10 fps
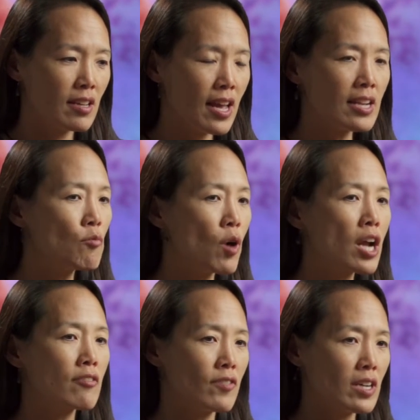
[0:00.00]
any
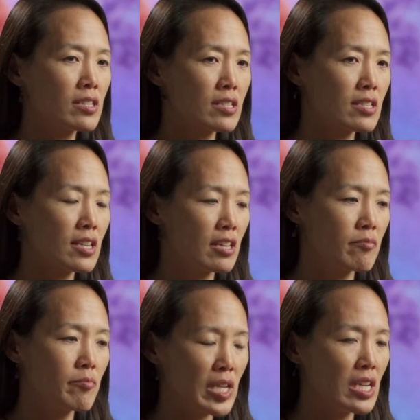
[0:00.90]
one of us
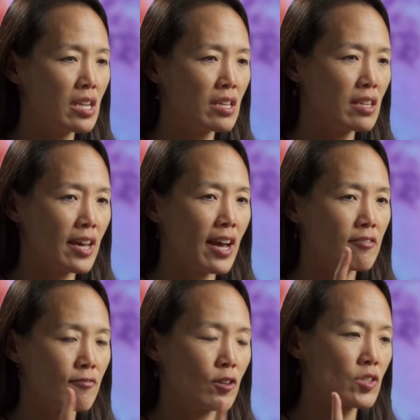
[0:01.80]
can be
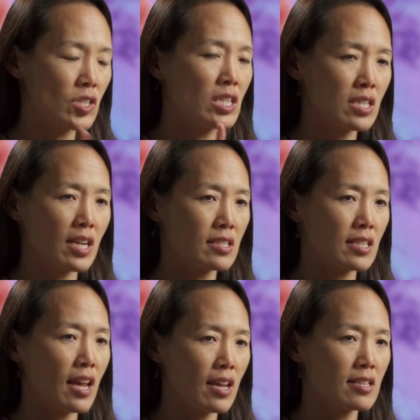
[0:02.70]
that first
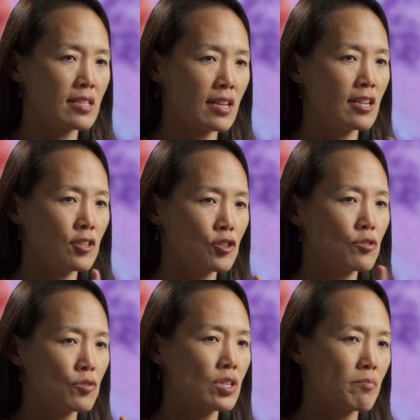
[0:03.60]
index case and
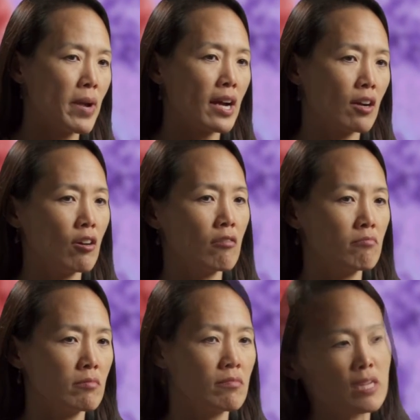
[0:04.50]
introduce it back
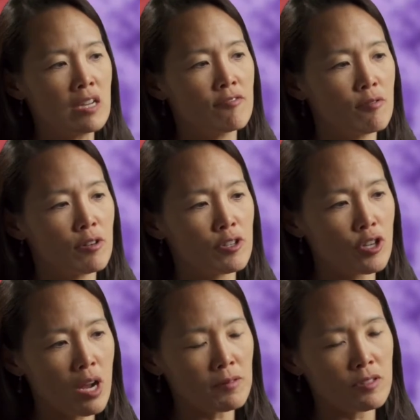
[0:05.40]
home. For
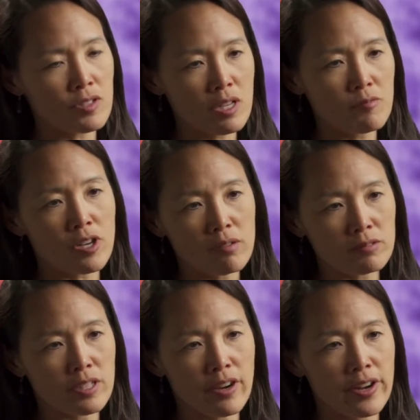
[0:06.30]
tropical and
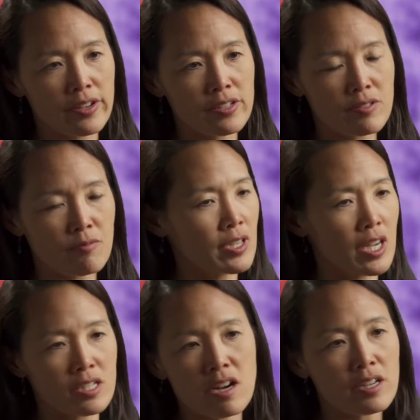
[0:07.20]
subtropical areas, we're
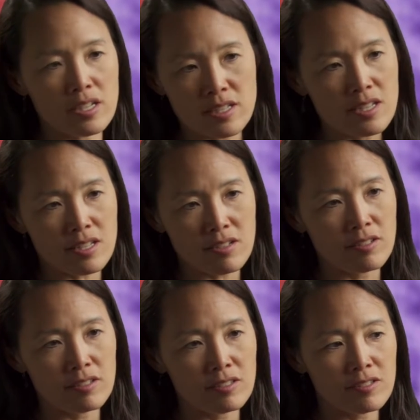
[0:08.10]
not talking
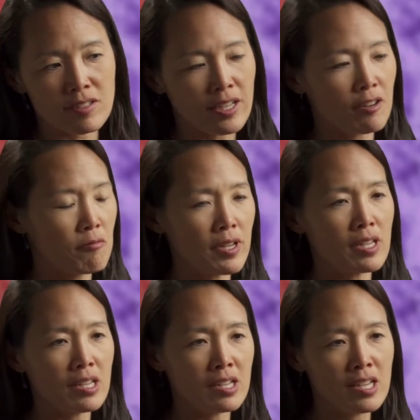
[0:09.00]
seasonal. Like
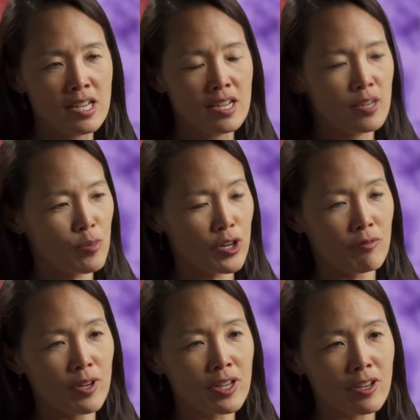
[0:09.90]
Hawaii,
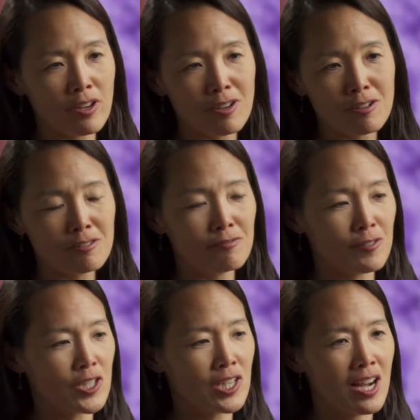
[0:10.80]
Puerto Rico,
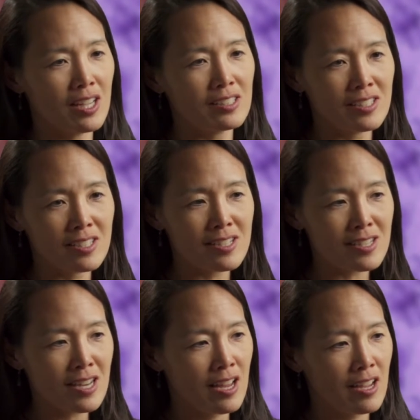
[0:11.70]
Virgin
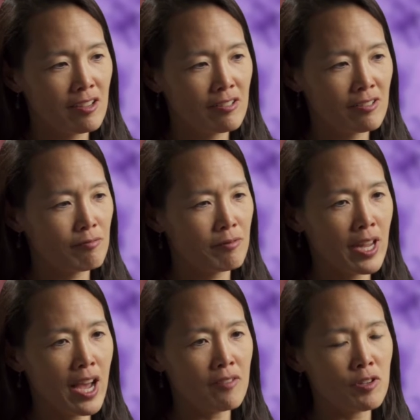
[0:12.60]
Islands,
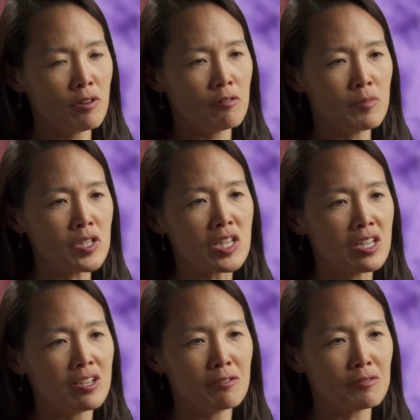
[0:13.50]
we have no
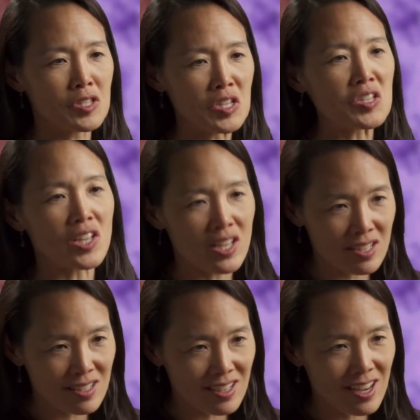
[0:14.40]
mosquito season.